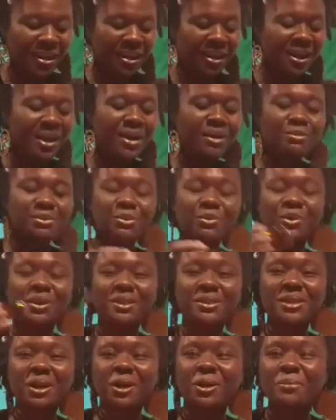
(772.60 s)
So we're
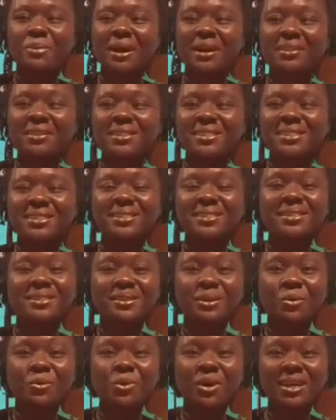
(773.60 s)
going to talk about this. This is
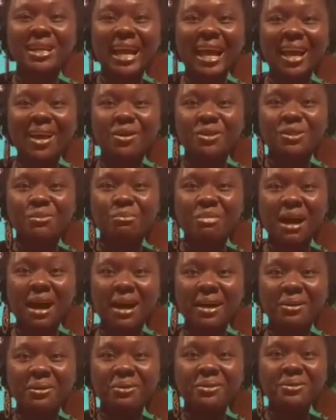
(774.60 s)
a 1 ounce
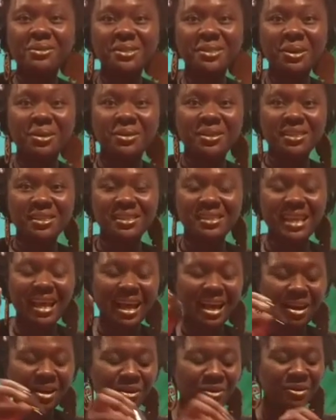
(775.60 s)
bottle. So this is
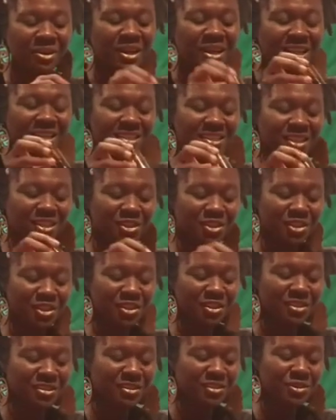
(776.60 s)
how
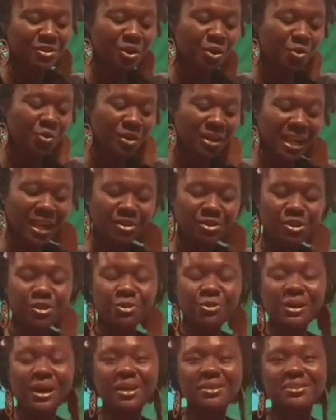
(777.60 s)
tinctures, 1 ounce,
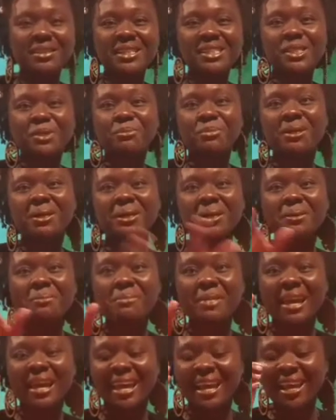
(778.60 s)
2 ounce are typically
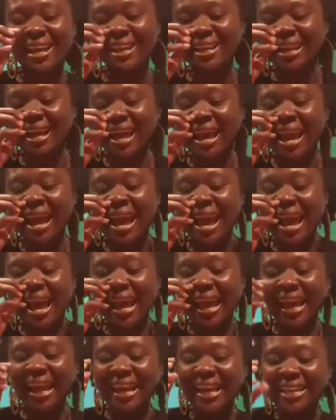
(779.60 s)
made.
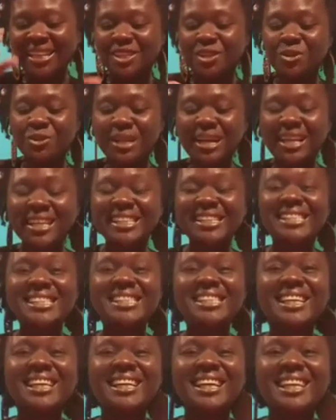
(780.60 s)
And you let it
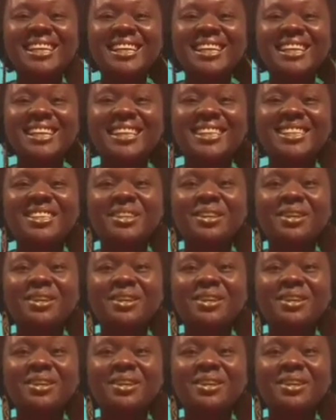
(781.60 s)
sit in a